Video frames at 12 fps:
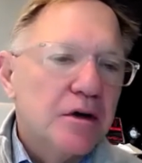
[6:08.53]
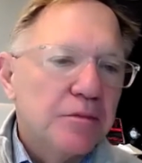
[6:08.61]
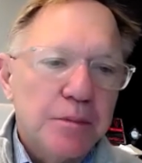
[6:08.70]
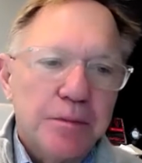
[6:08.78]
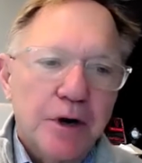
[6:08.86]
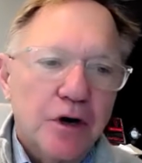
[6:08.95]

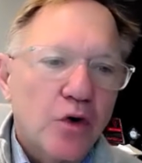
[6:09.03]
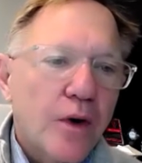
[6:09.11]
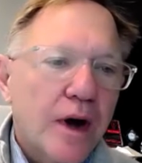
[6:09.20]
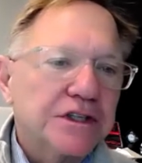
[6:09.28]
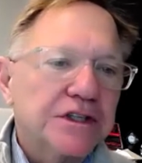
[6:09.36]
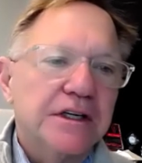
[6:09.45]
People are
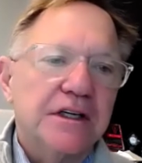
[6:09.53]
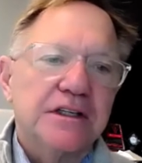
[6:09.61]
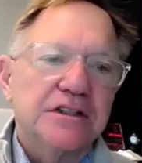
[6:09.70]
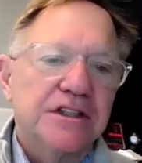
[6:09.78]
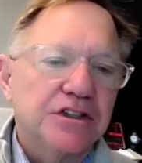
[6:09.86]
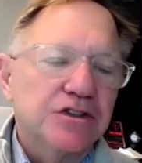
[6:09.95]
questioning,
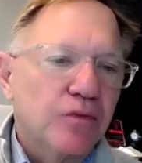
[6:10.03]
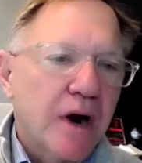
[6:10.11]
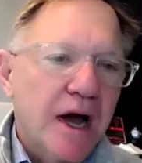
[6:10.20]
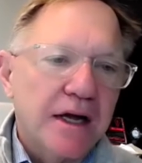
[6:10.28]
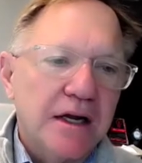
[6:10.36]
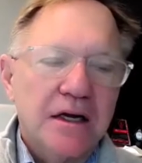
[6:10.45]
is this
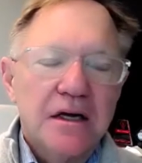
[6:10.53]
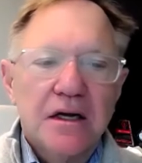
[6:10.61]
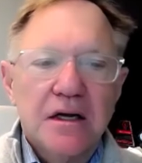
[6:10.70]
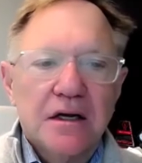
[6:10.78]
right?